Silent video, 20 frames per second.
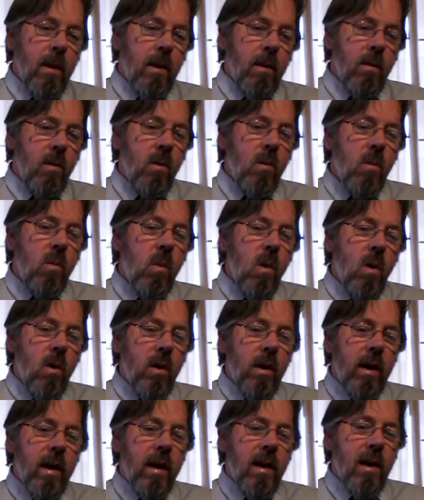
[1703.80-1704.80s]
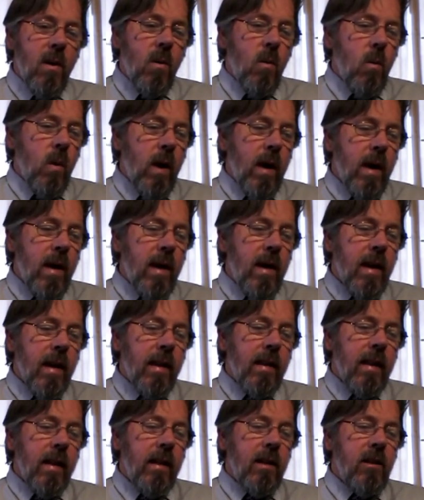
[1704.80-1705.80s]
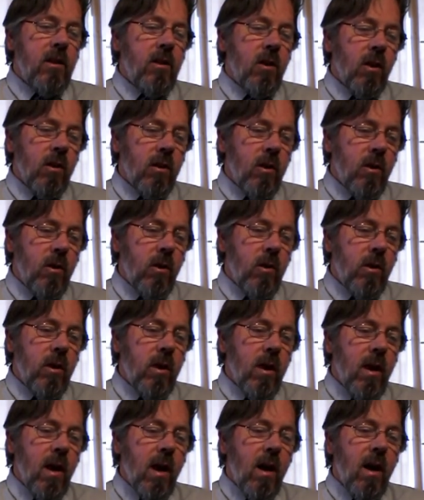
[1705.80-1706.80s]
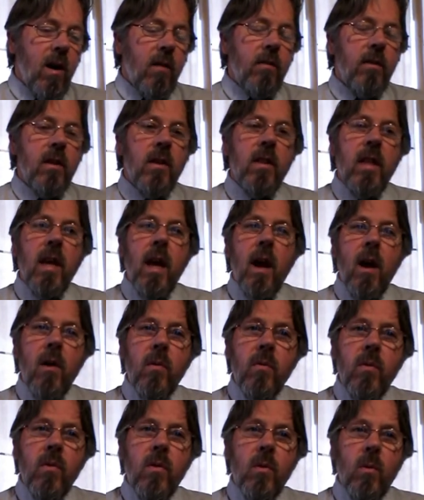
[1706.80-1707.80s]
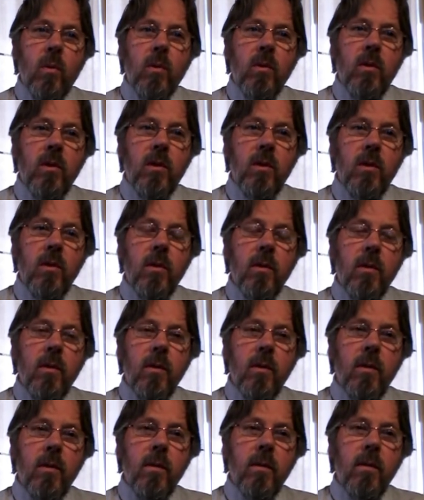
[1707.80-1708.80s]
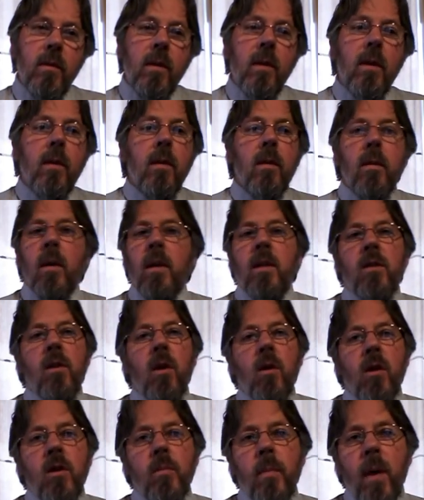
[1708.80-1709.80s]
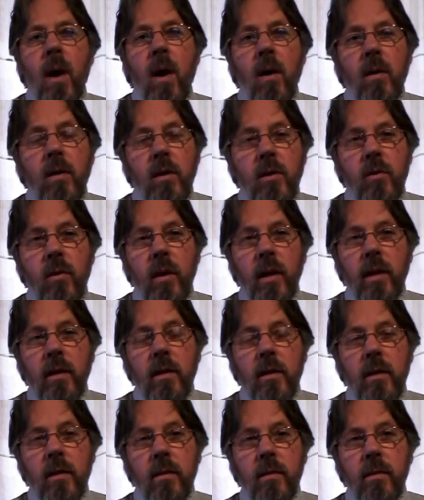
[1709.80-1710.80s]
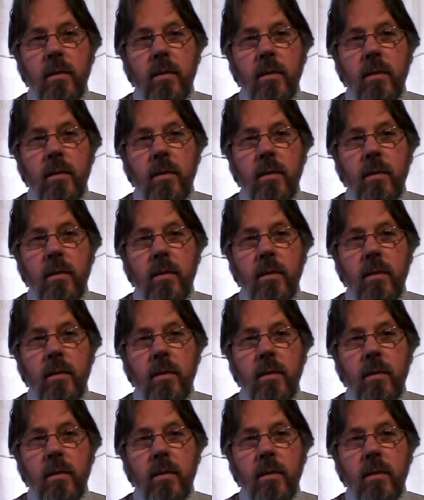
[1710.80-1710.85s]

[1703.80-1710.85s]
who walk in a way that is not good after their own thoughts, as long as my heart is right.